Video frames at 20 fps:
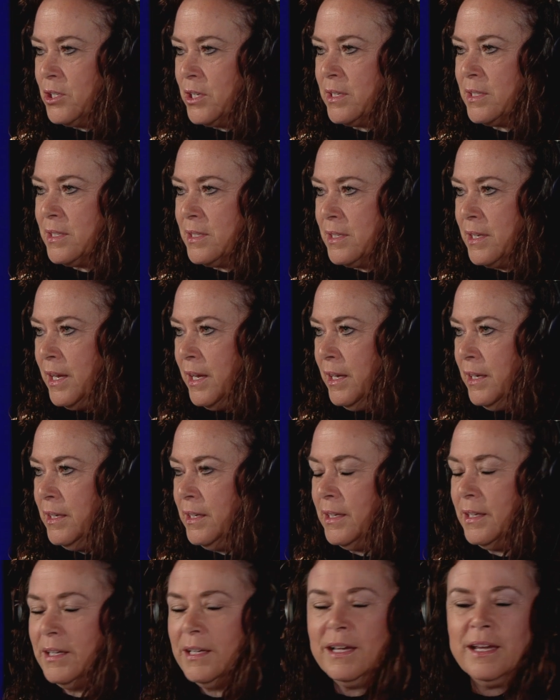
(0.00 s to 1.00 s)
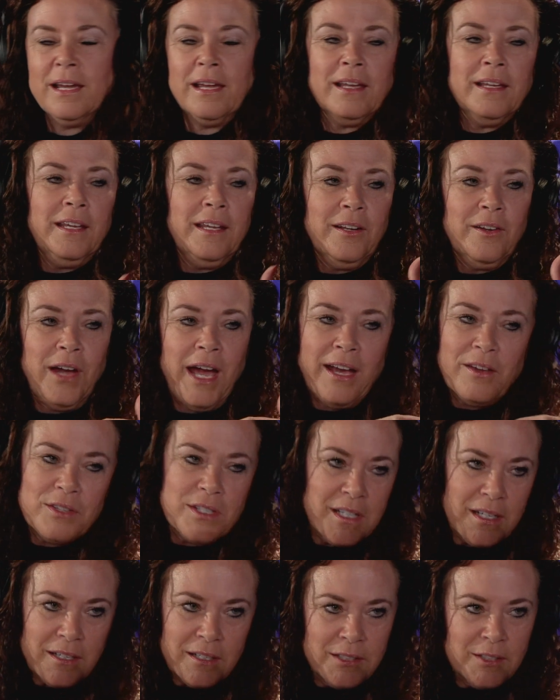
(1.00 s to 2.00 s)
just say, you know,
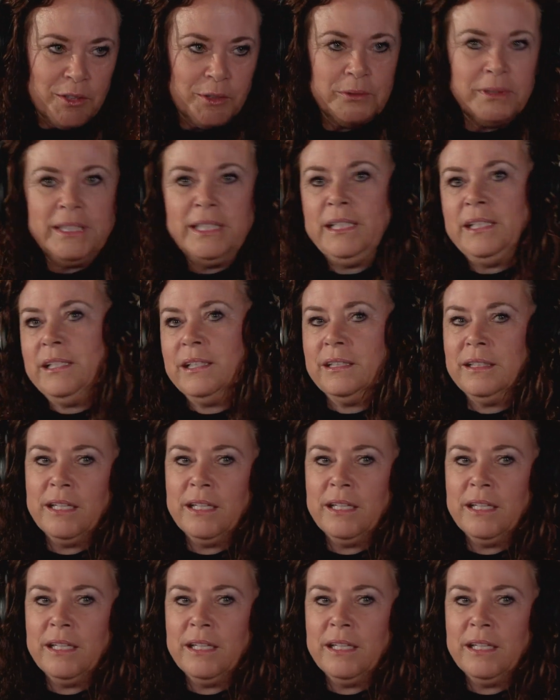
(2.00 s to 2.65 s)
how's Sarah doing? Yeah.